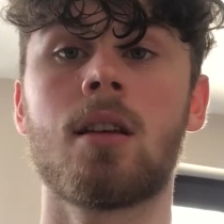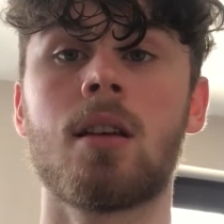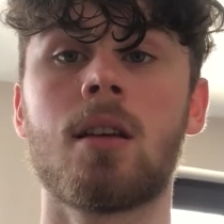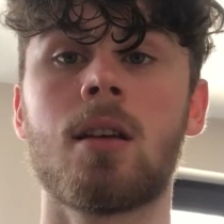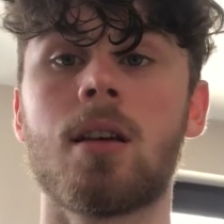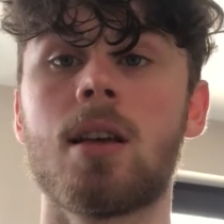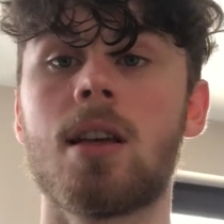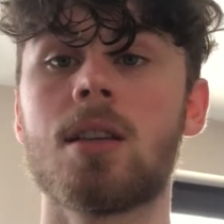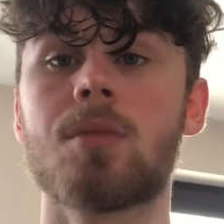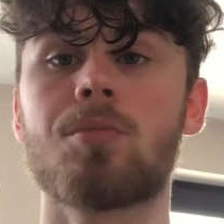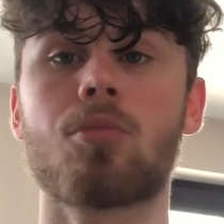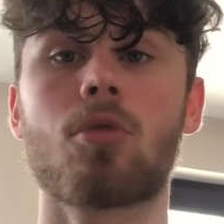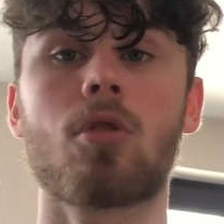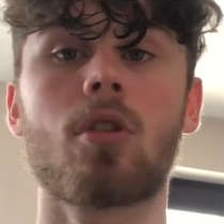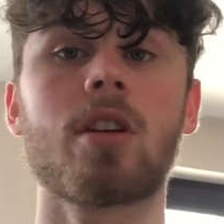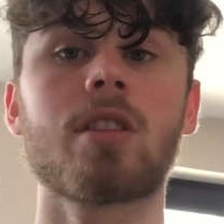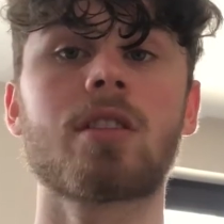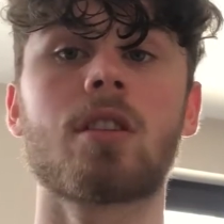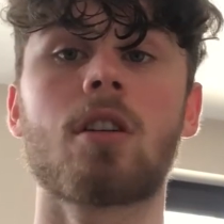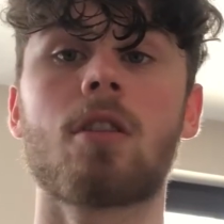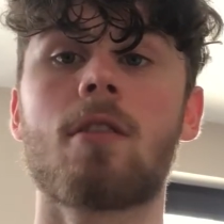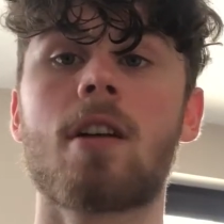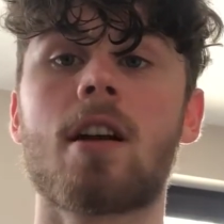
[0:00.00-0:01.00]
It's
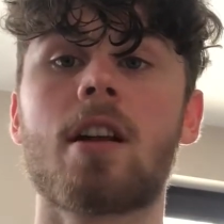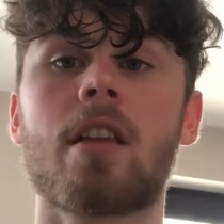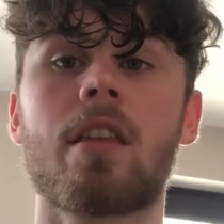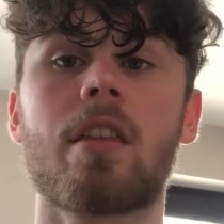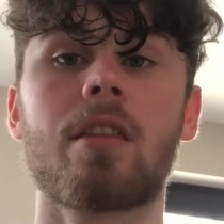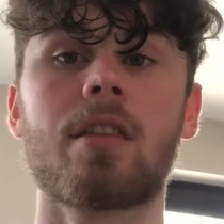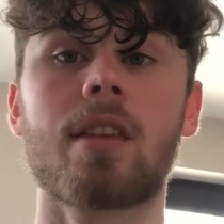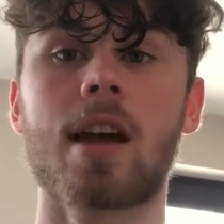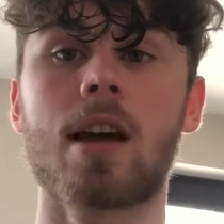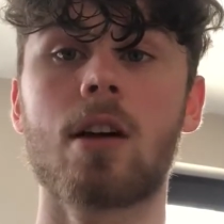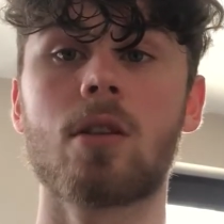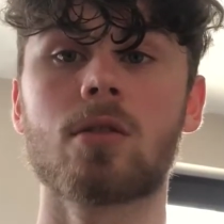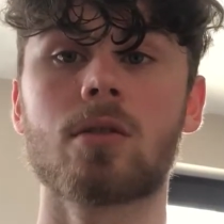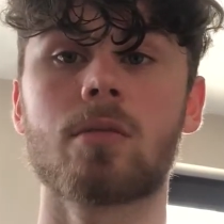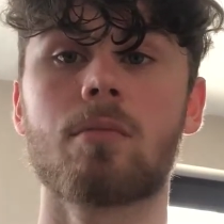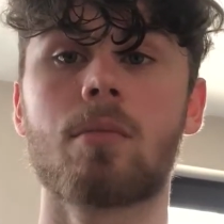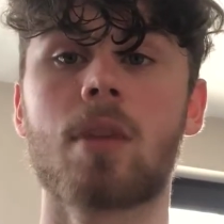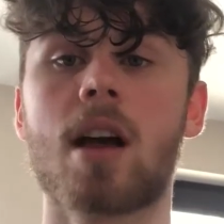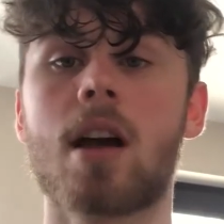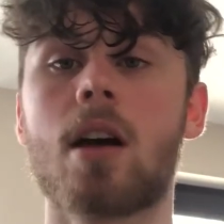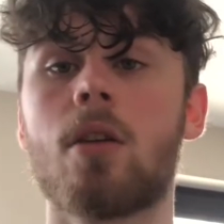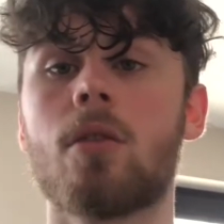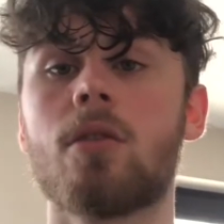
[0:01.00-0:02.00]
priced at around
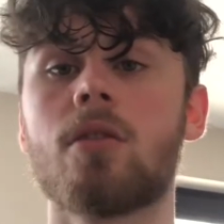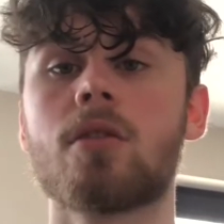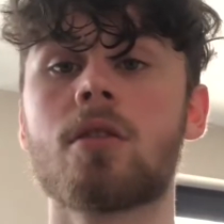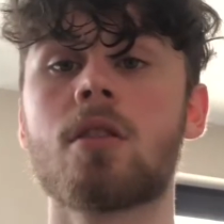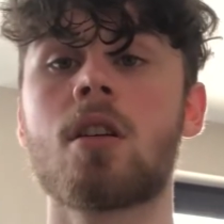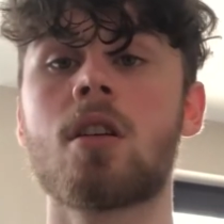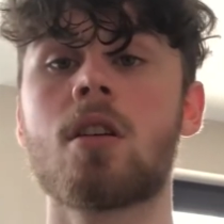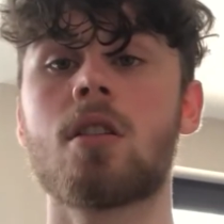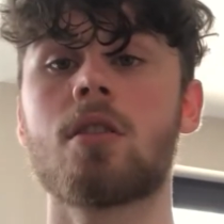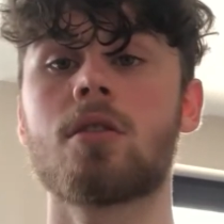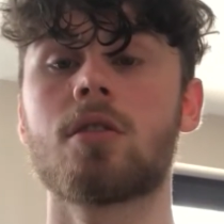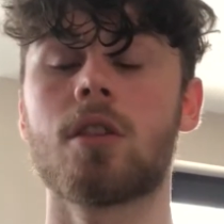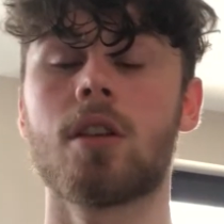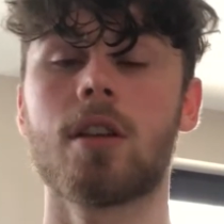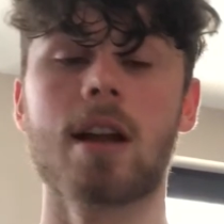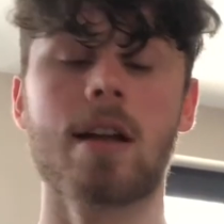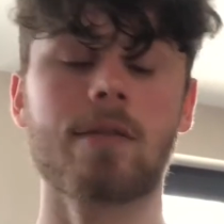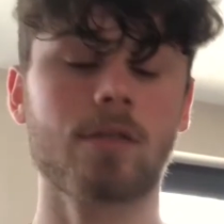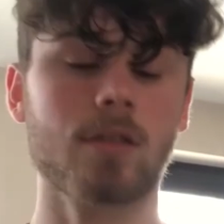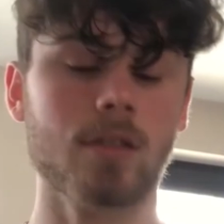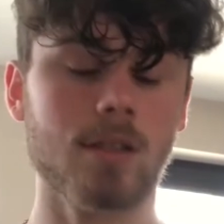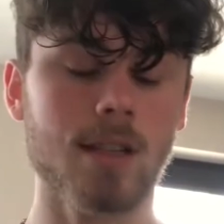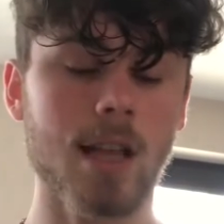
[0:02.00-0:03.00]
£1,000, so you'd
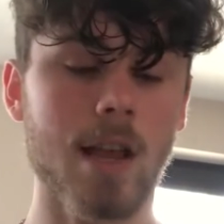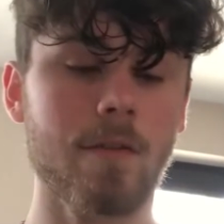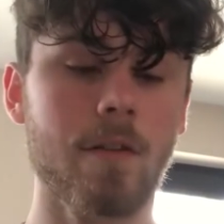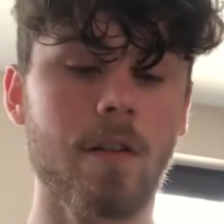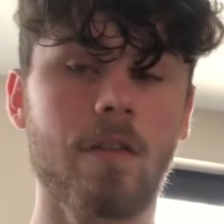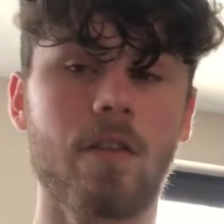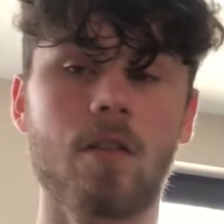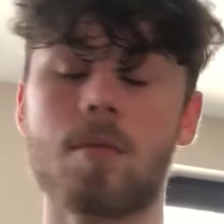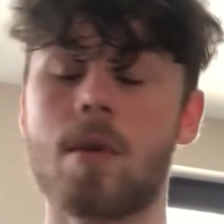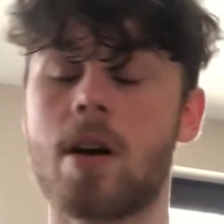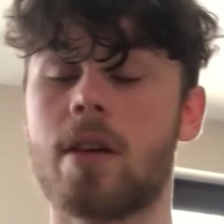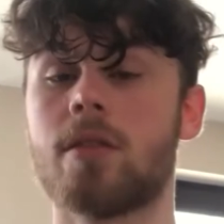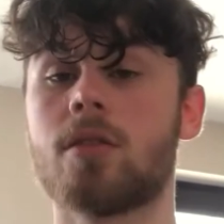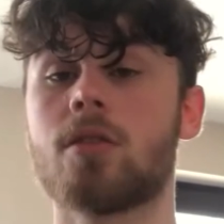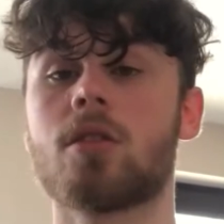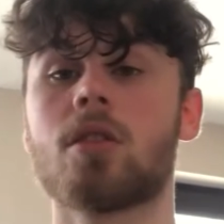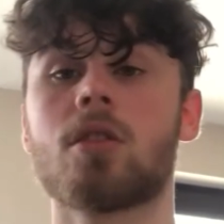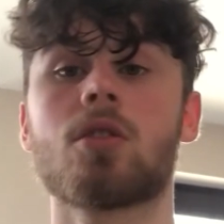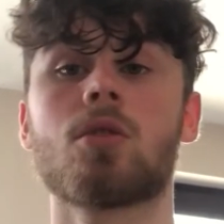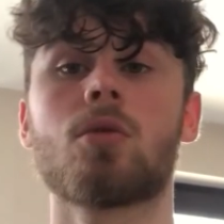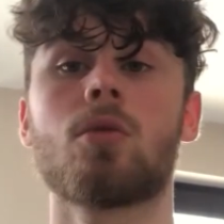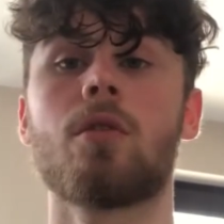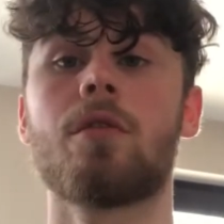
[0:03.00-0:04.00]
have to save up for months
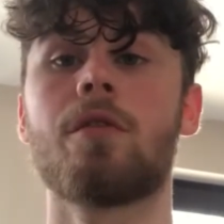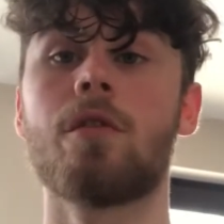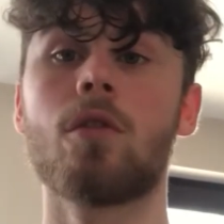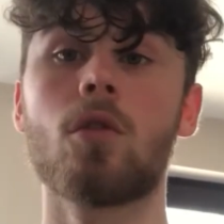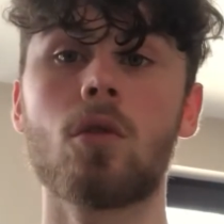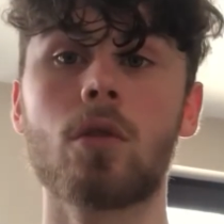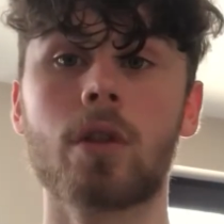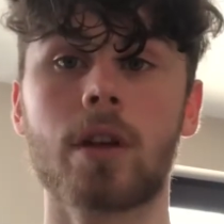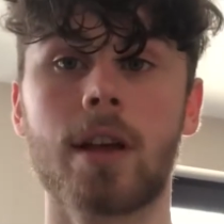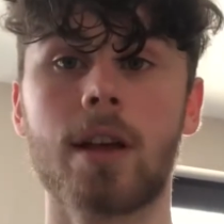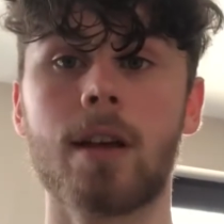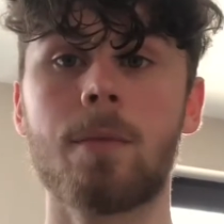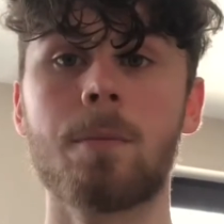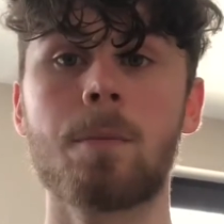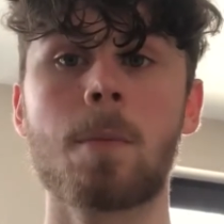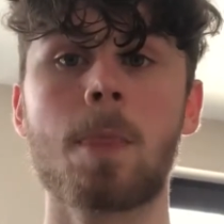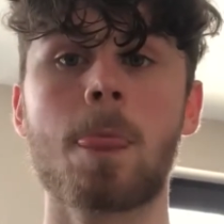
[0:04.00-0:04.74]
just to afford it,